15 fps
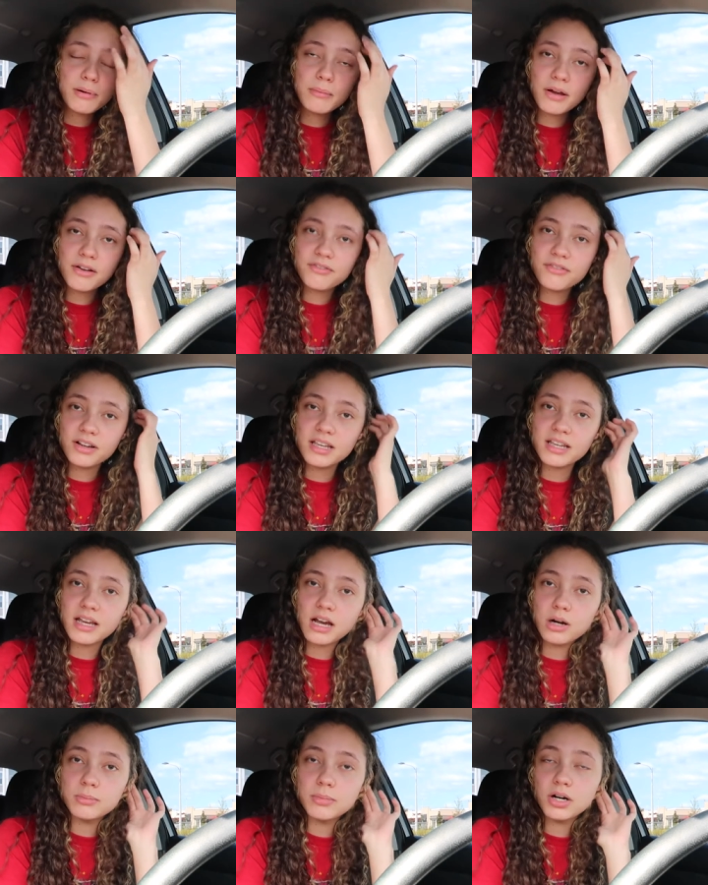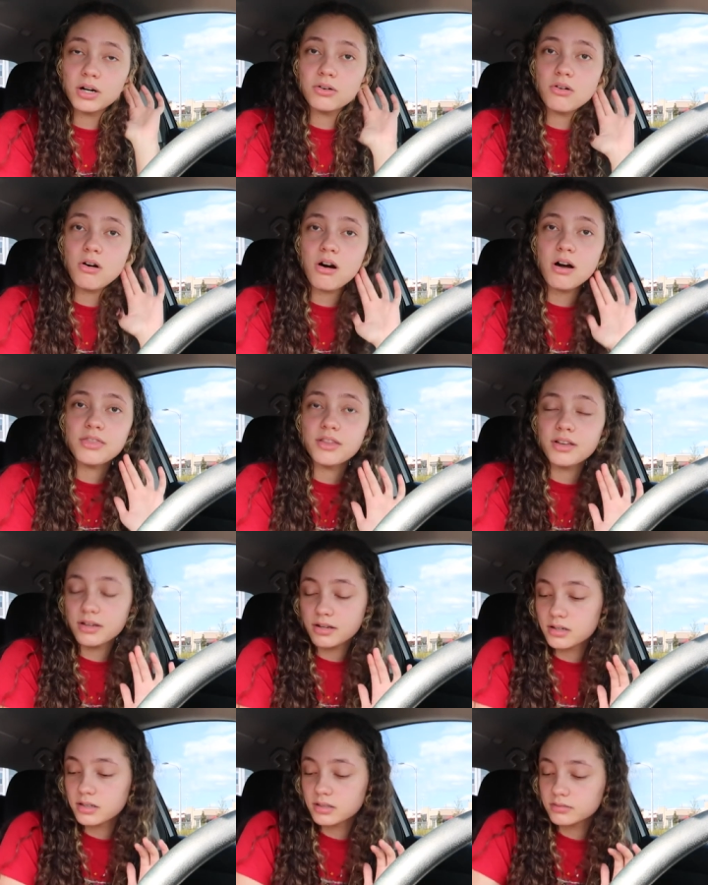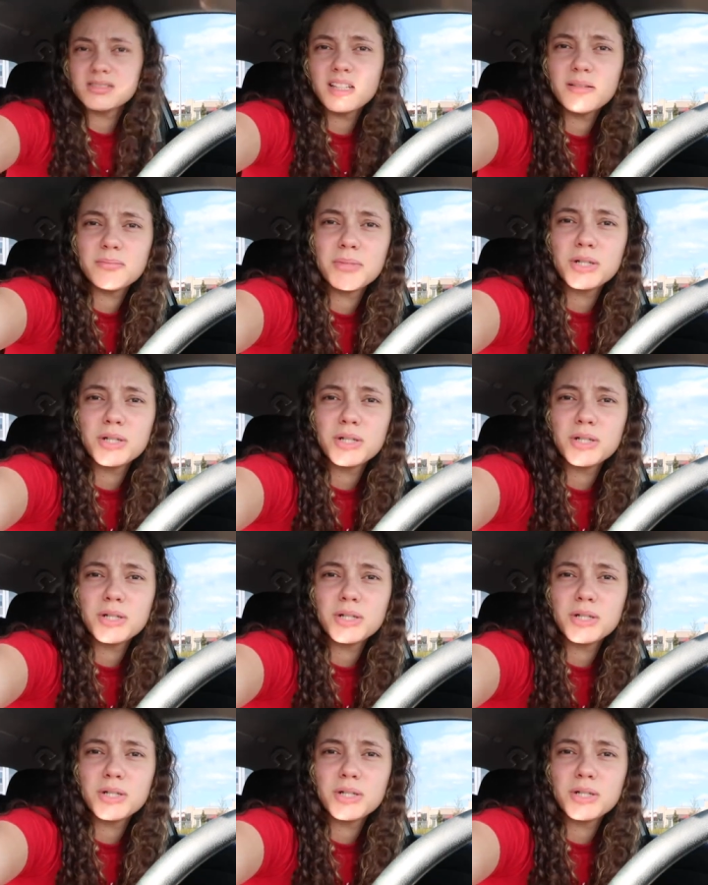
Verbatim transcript: I put my fucking elbow on the, the